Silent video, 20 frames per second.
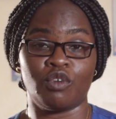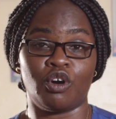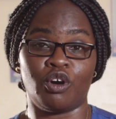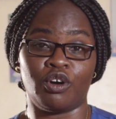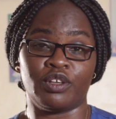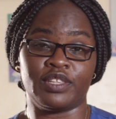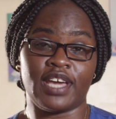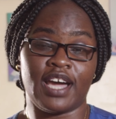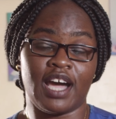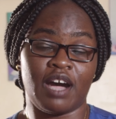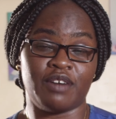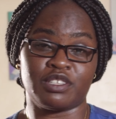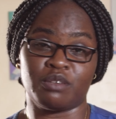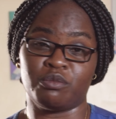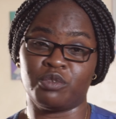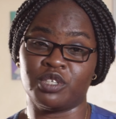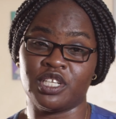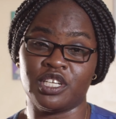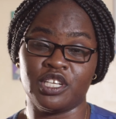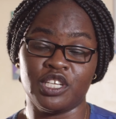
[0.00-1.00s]
or they have
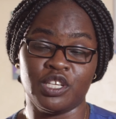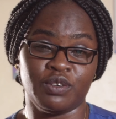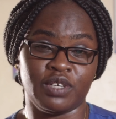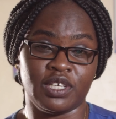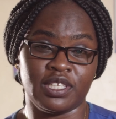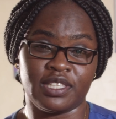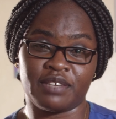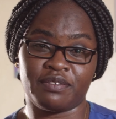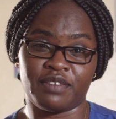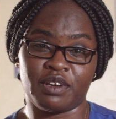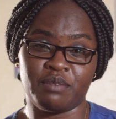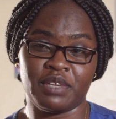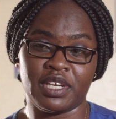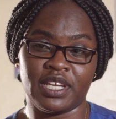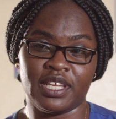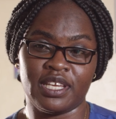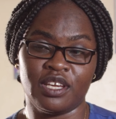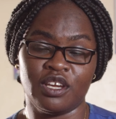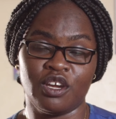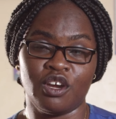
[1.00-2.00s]
somebody new in the
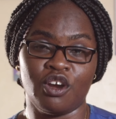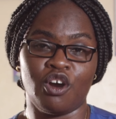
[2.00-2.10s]
family,